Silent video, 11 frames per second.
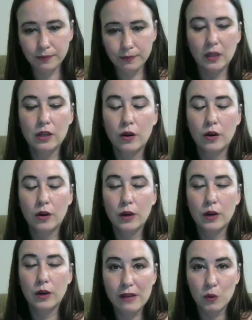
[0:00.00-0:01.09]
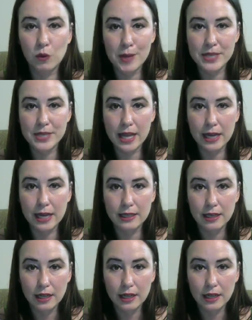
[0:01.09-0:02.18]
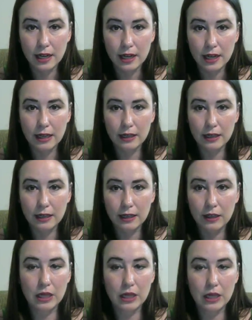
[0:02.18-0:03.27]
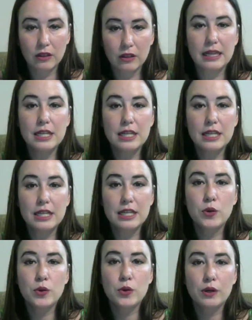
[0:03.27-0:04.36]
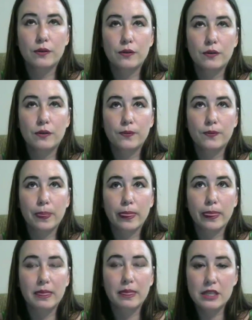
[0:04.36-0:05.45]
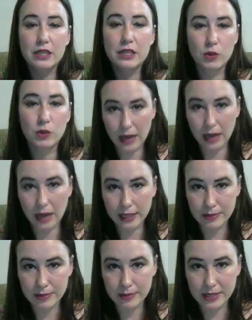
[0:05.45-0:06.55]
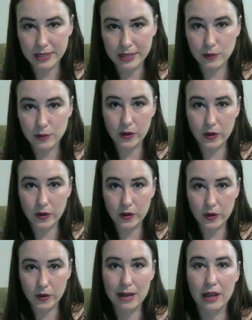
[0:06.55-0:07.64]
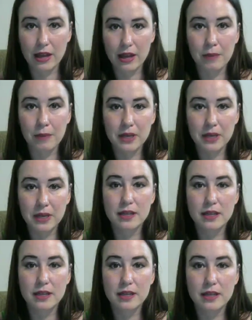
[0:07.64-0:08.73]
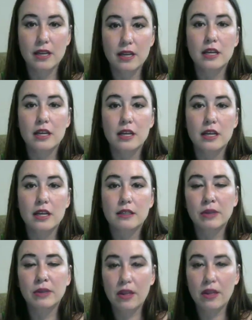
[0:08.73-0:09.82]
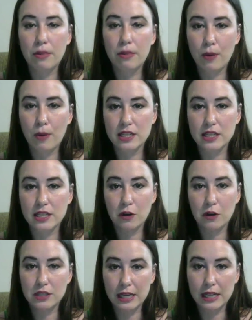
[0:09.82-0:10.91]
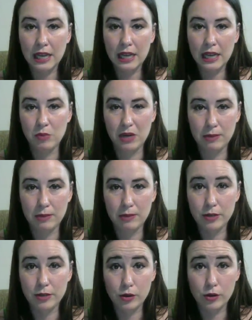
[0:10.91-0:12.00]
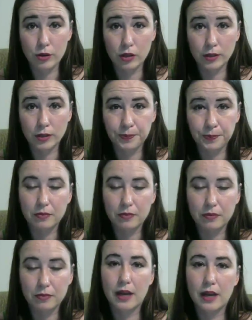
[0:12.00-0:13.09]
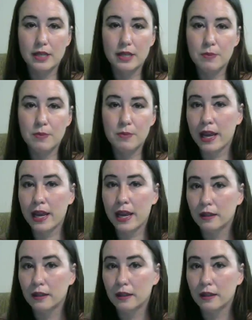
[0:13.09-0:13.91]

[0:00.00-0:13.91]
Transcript: you know, if you have a website, you can, they do all kinds of websites, which is great about them, because some of the projects I've worked on, I haven't been able to use Google because my